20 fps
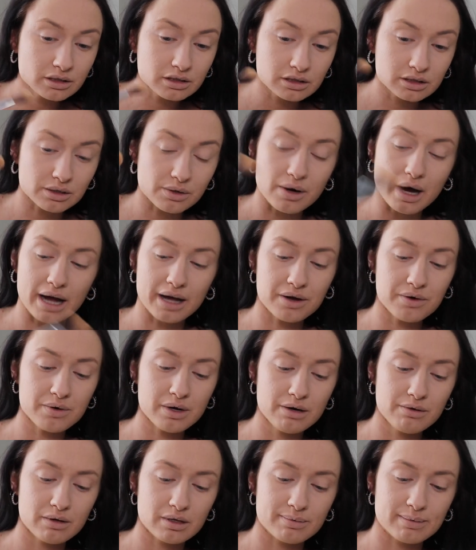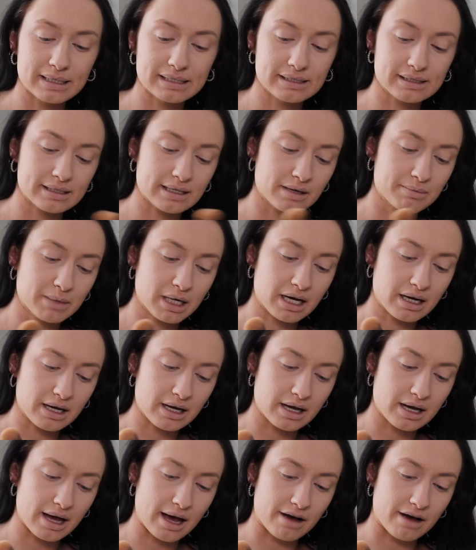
So I go in with my Sigma